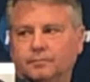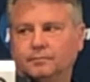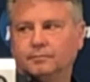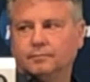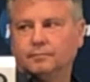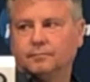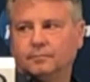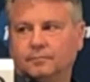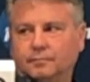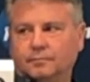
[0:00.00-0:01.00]

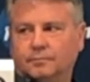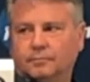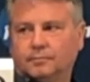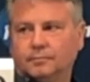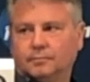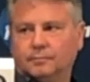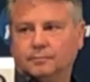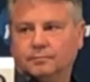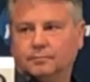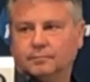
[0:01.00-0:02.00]

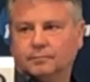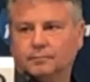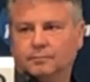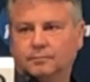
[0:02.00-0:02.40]
No words are spoken by the person on screen.